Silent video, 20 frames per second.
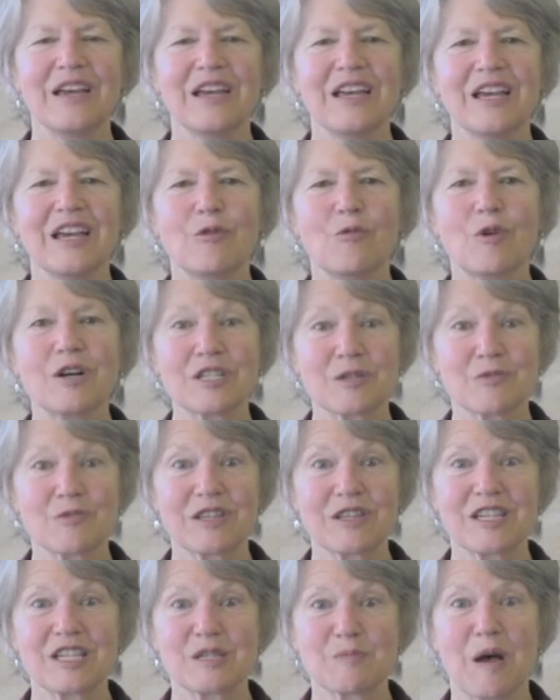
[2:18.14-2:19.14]
It wasn't
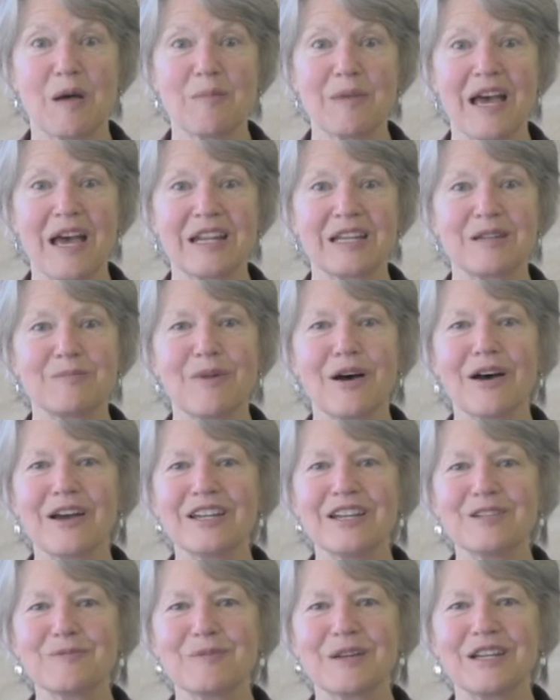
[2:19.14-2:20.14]
what this mom had in
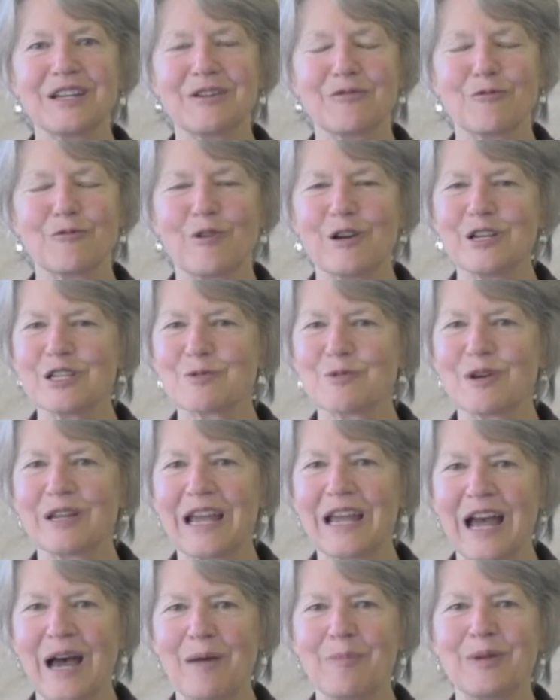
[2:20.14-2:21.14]
mind, but it was what
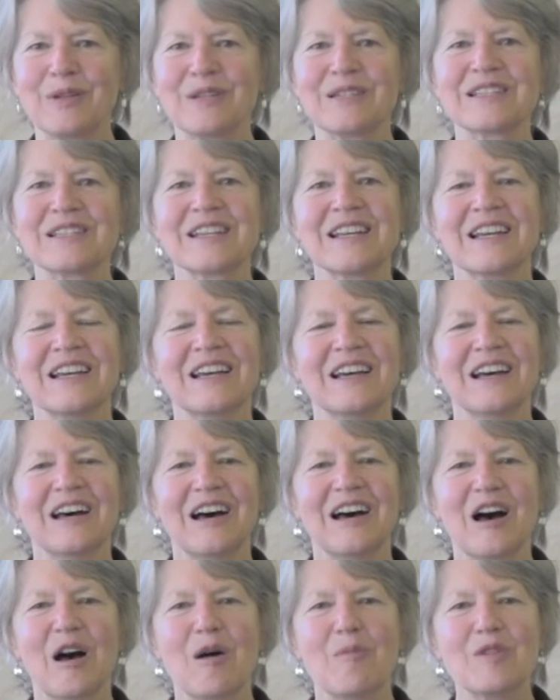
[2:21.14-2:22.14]
happened.
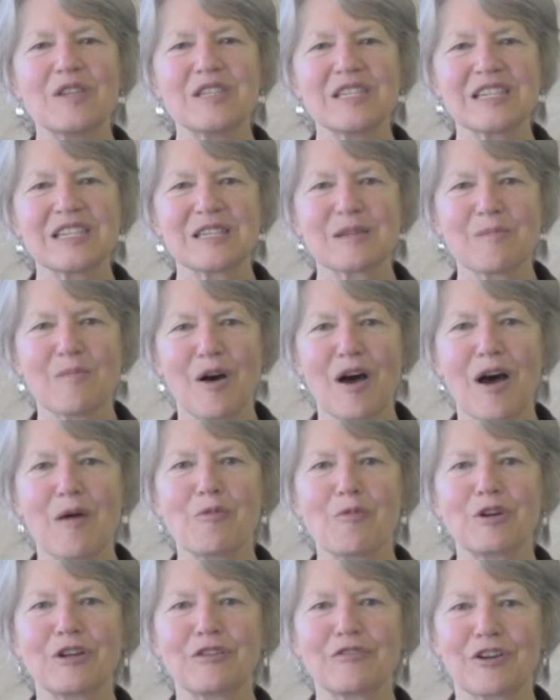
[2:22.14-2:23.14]
This is the mom,
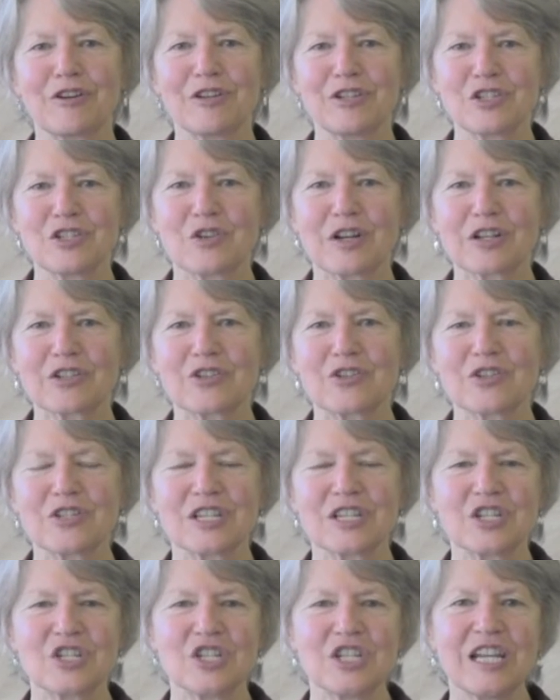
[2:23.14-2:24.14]
one of our instructors,
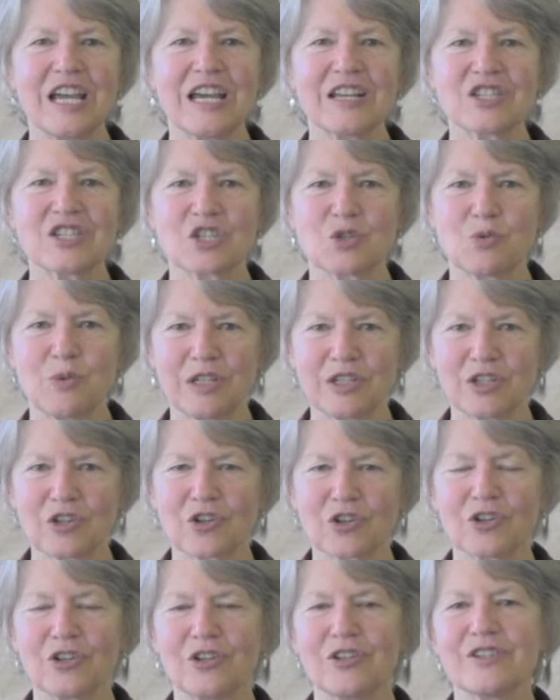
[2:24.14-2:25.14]
and she has twin
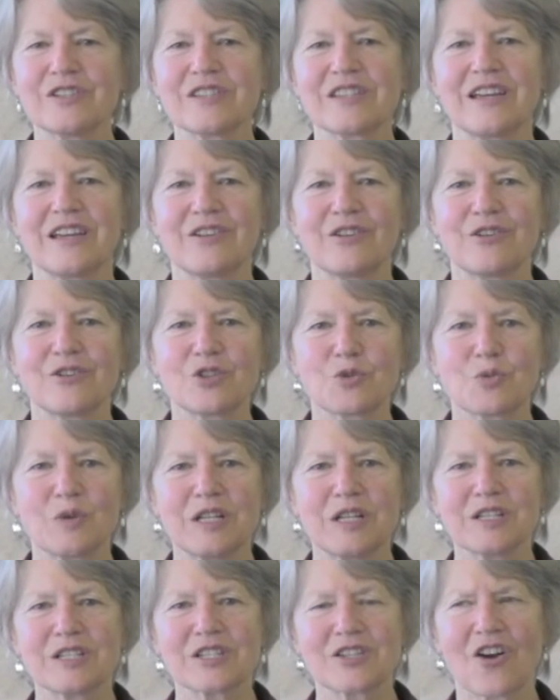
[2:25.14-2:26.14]
girls, and her
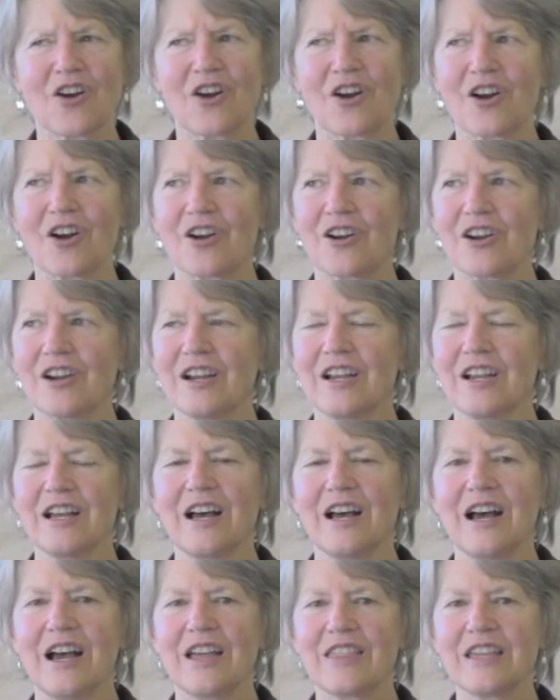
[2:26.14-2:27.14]
twins are,
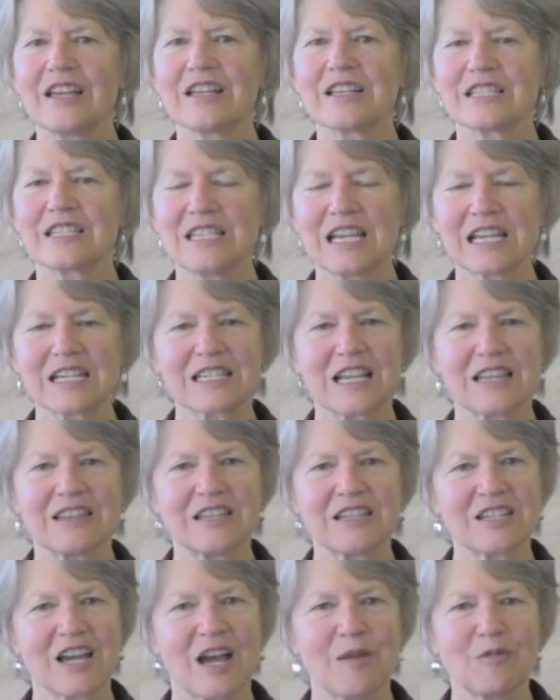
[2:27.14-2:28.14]
I think, 6 at
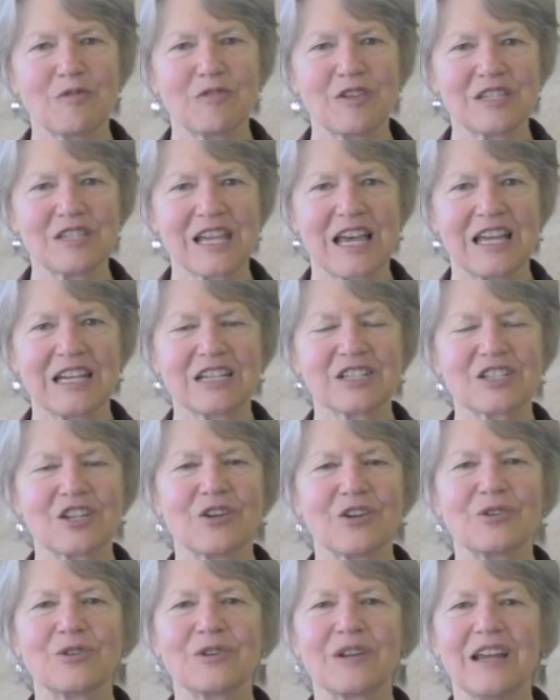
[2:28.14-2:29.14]
the time of this
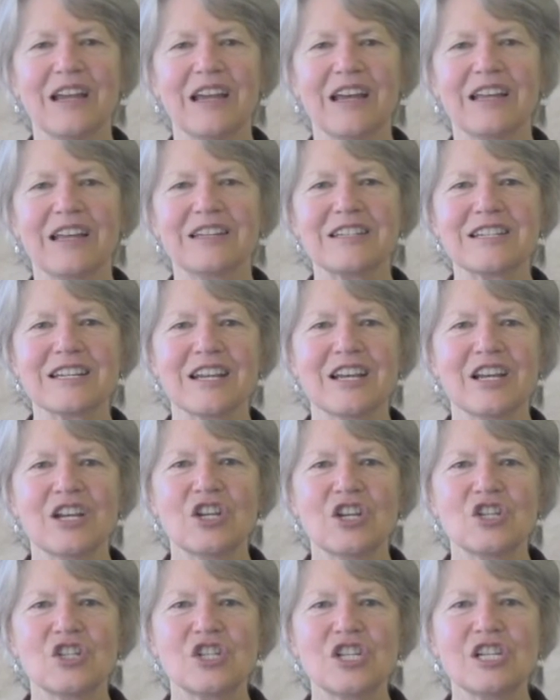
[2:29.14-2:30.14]
anecdote. And
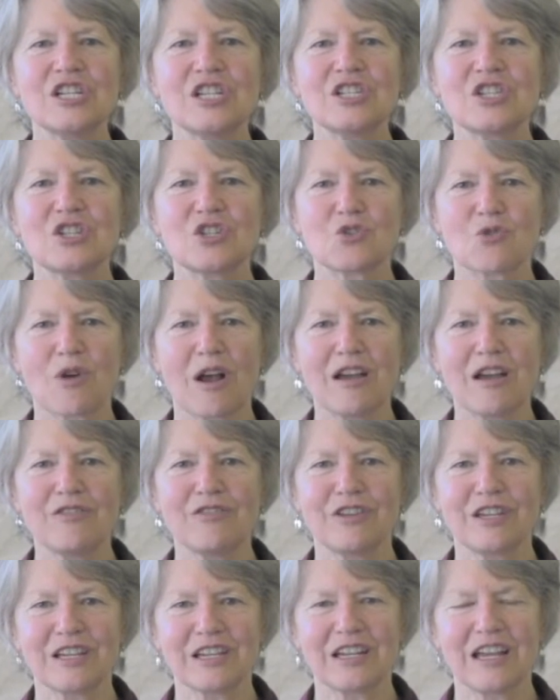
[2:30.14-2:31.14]
she's
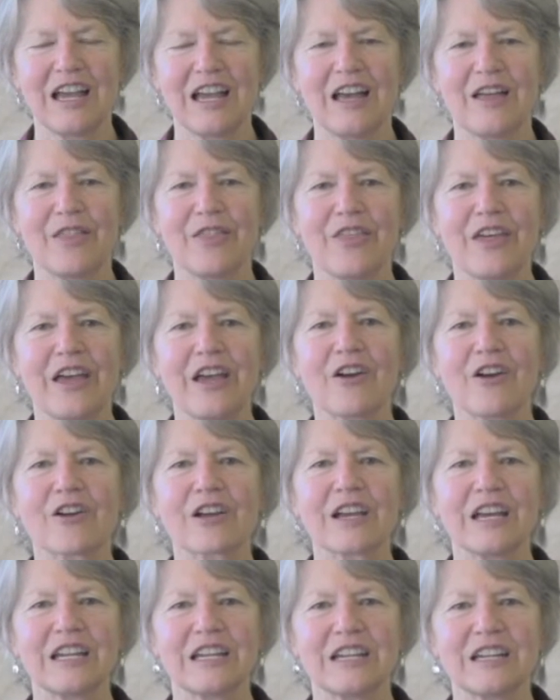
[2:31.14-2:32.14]
driving, and they are
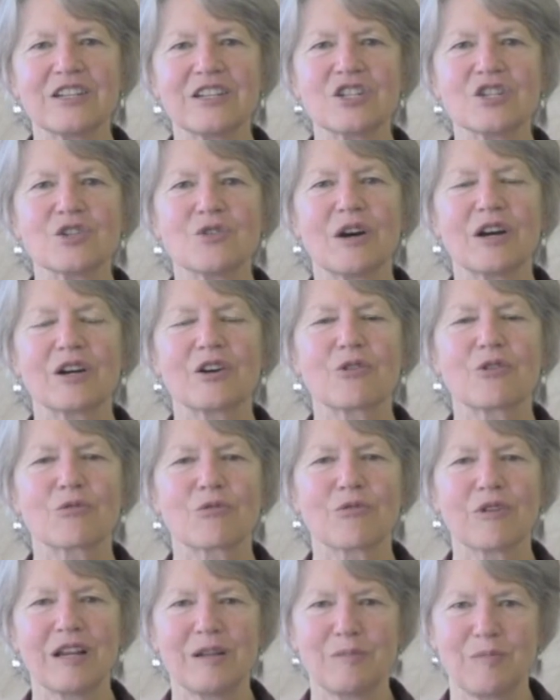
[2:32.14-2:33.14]
getting into a
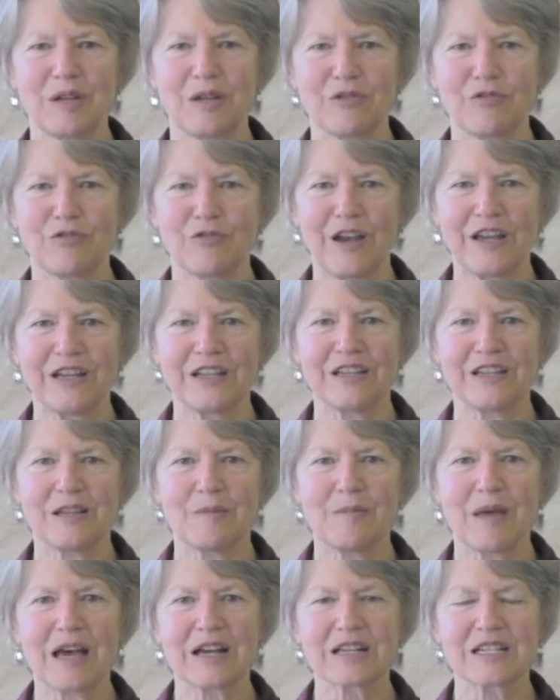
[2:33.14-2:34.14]
great big fight in the
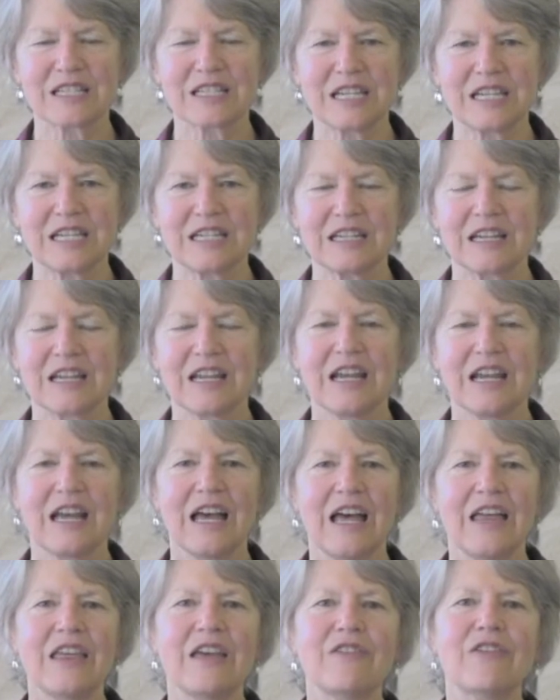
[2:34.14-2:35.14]
back seat.
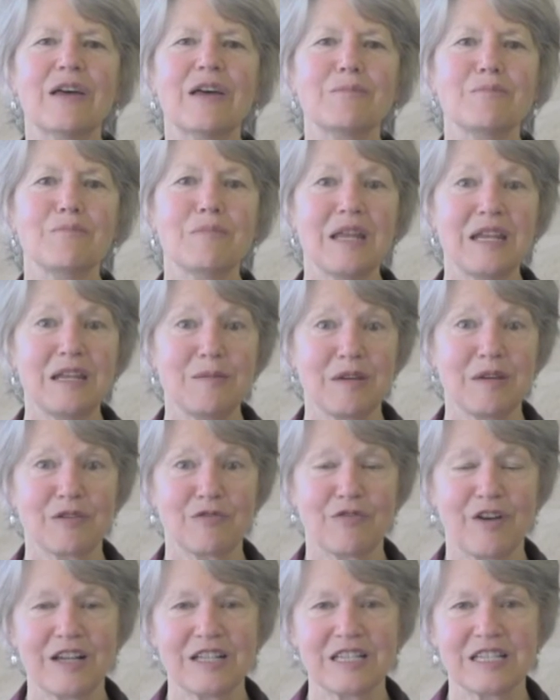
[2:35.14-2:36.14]
And they've had many big
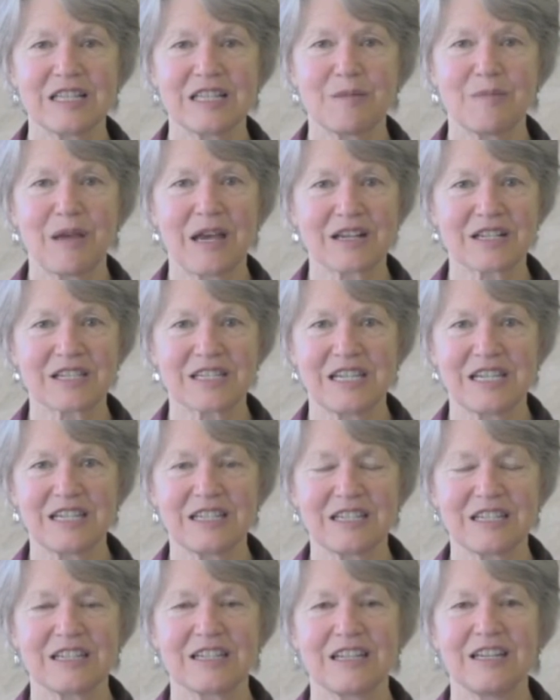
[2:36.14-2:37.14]
fights in the back
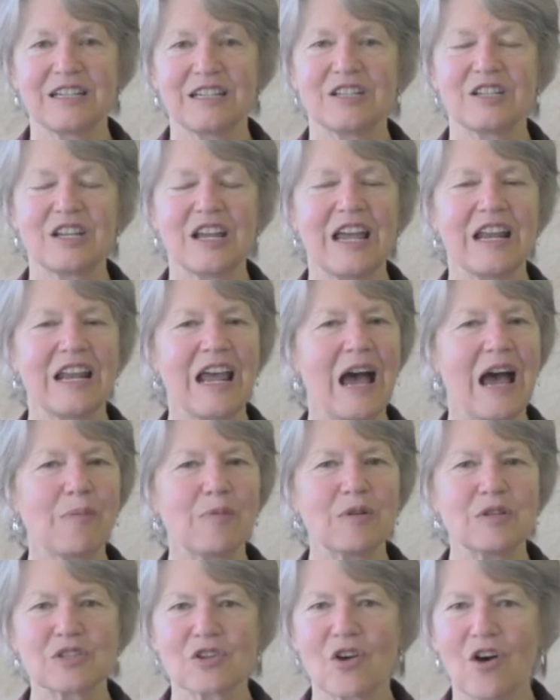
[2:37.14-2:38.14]
seat. It
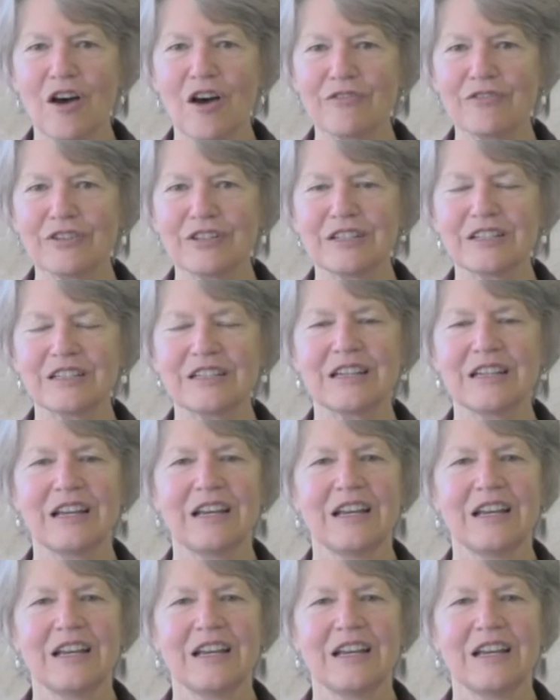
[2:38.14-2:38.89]
happens often.